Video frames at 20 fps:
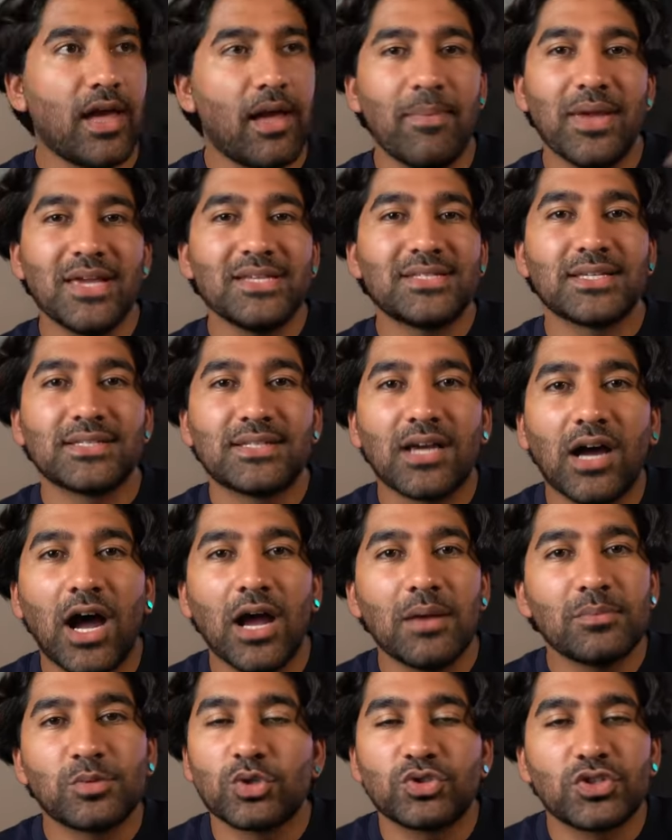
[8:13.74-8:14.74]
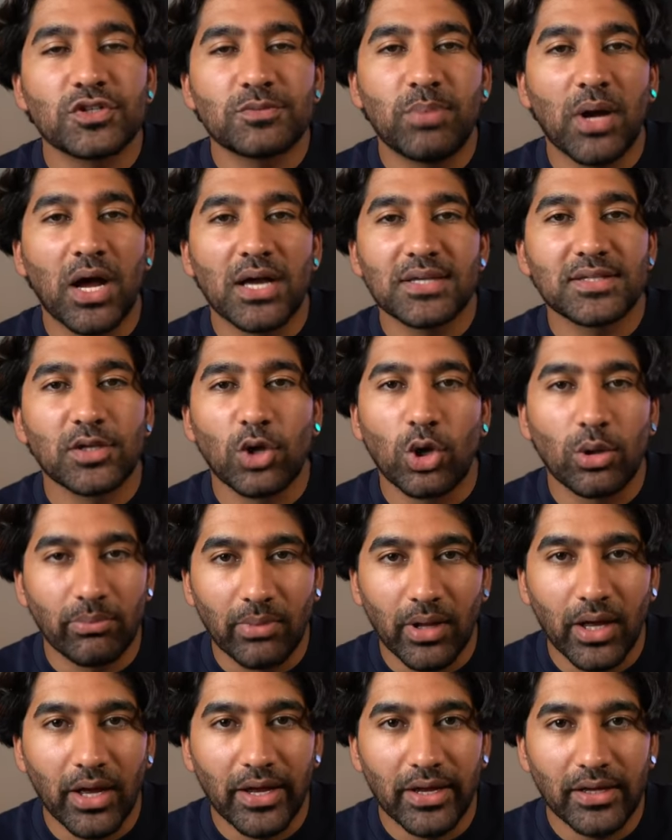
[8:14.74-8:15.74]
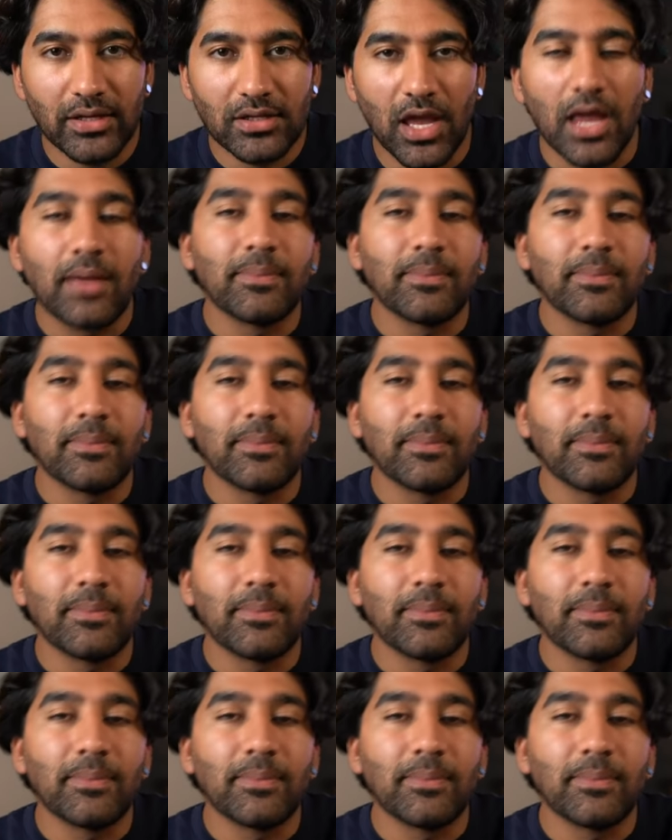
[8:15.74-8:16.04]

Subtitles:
It means that time's not just passing on by.